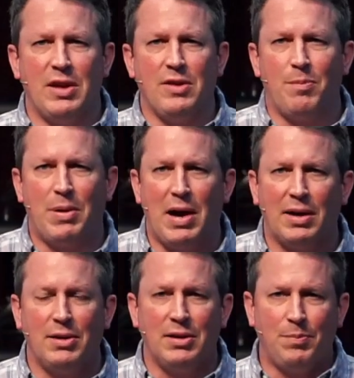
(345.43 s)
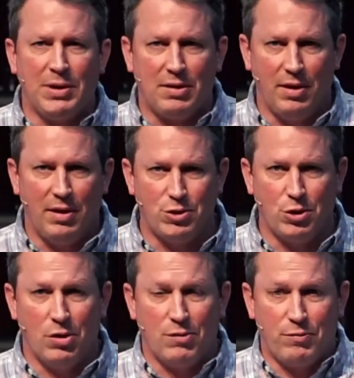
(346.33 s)
that apocalyptic
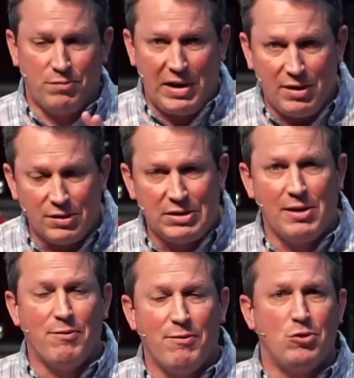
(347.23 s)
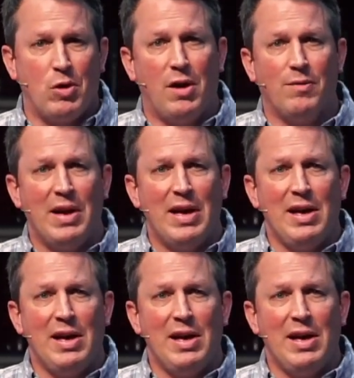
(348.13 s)
literature, Daniel 7 through 12,